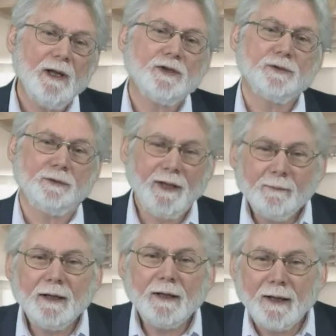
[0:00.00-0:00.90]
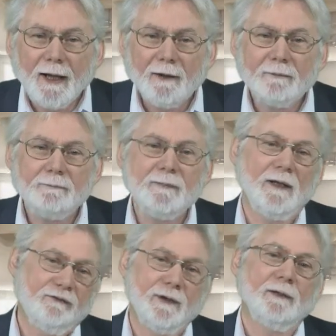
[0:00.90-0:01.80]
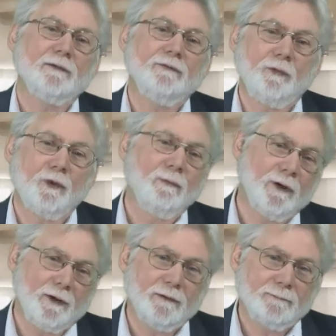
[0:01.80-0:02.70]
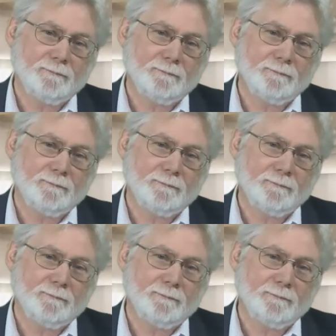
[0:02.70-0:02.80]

So take a minute now and fill out the form below.